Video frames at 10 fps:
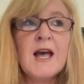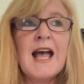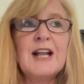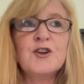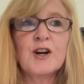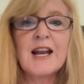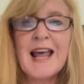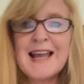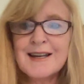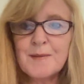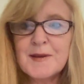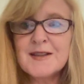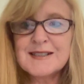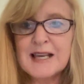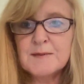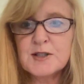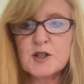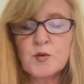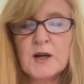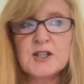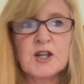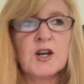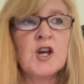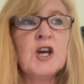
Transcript: and you're going to end up in the same situation.